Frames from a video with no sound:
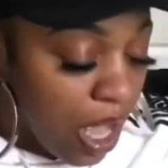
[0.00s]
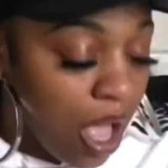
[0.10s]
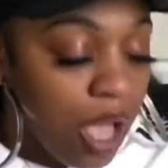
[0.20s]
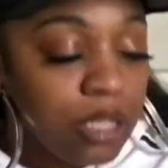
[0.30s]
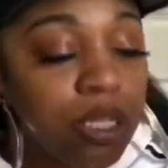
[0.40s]

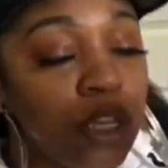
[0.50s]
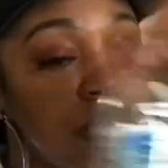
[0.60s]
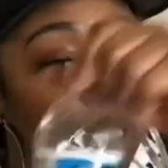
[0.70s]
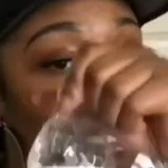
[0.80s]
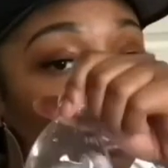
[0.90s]
So you
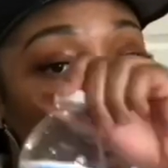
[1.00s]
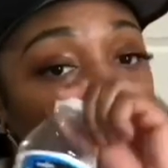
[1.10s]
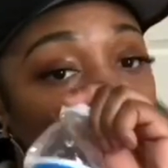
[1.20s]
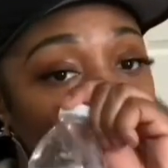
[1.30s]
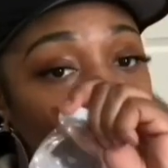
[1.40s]
get a
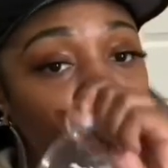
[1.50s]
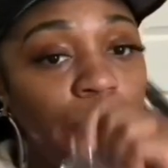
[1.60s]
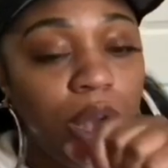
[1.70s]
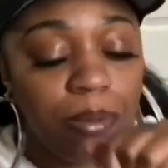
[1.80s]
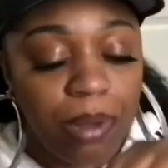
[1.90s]
little water
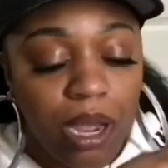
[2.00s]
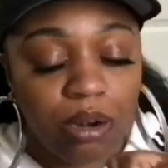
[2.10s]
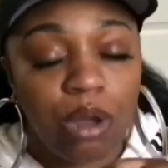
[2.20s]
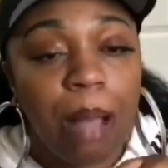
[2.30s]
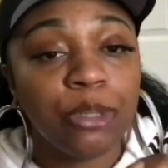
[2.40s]
bottle.
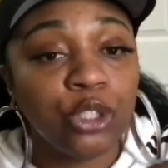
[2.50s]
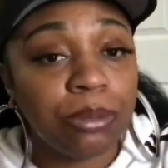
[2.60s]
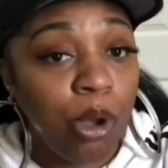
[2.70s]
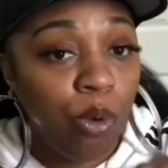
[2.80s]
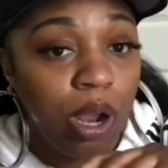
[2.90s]
I'm gonna drink my
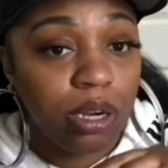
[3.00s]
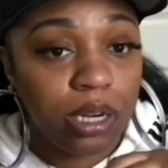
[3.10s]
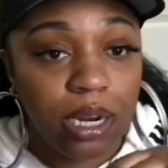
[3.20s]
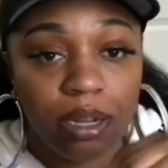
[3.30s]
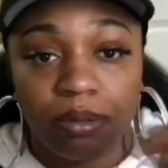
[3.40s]
water
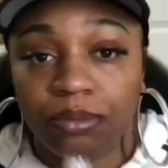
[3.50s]
down.